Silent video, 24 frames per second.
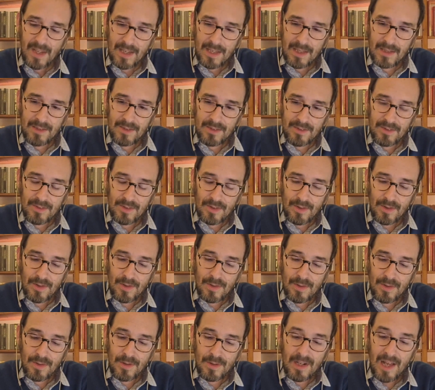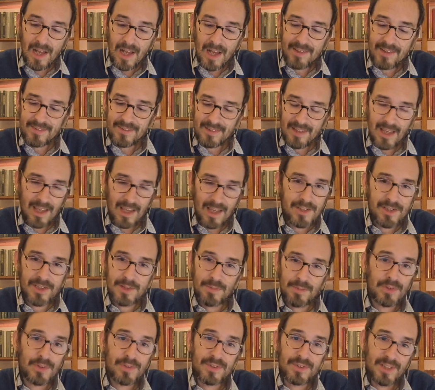And on her last day,
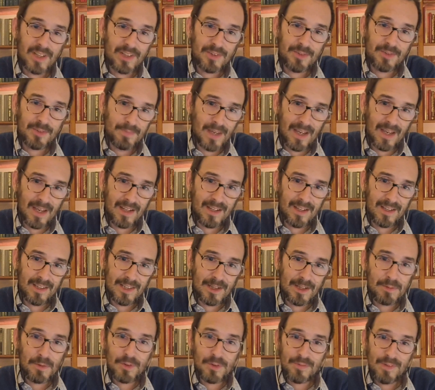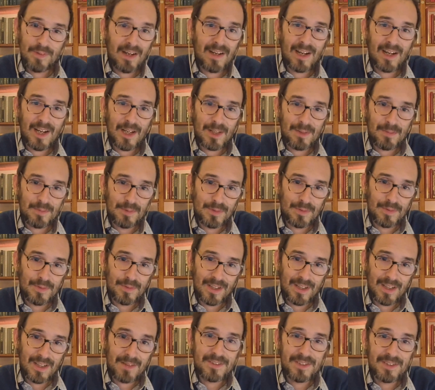she was just back, and that was very hard
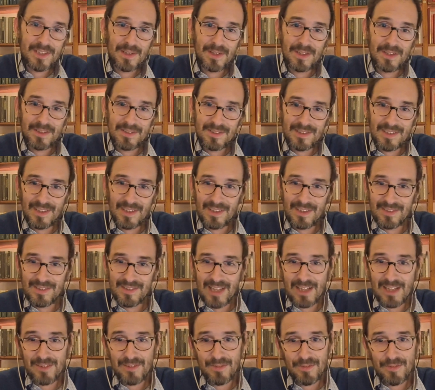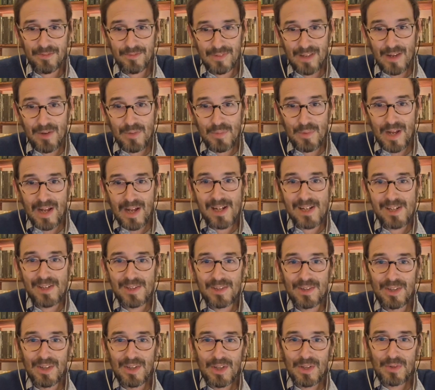moving. And she said
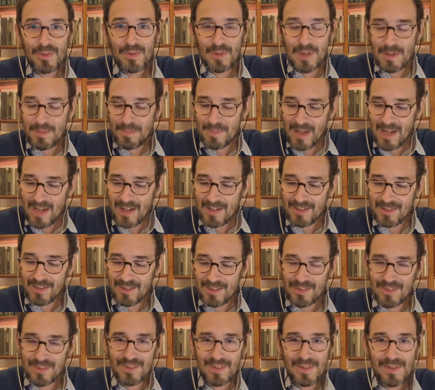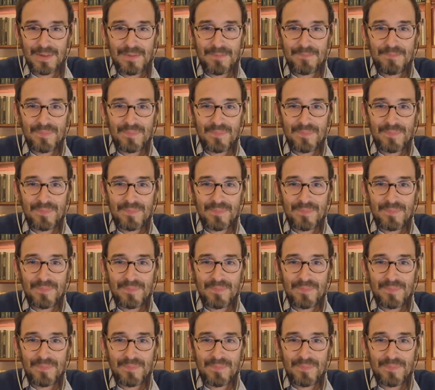farewell to her parents.